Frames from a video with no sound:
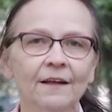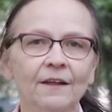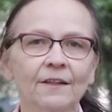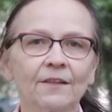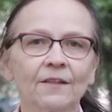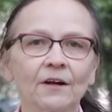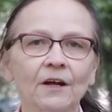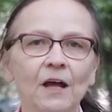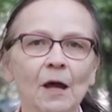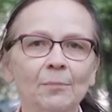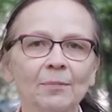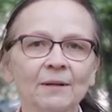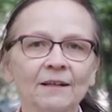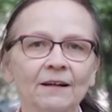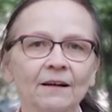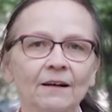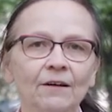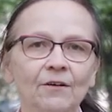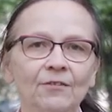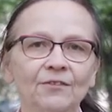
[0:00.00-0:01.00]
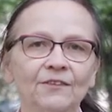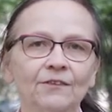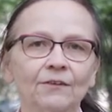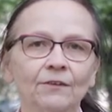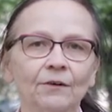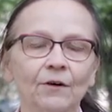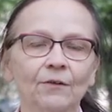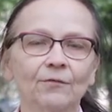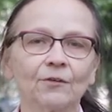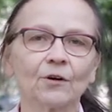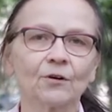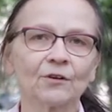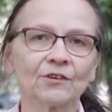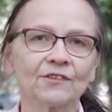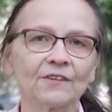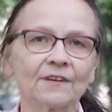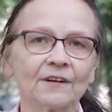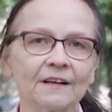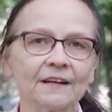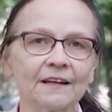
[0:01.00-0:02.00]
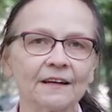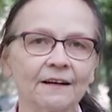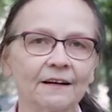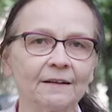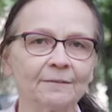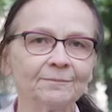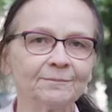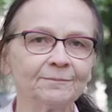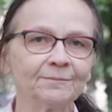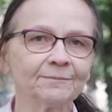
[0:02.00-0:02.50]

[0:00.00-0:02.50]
the capital of Costa Rica.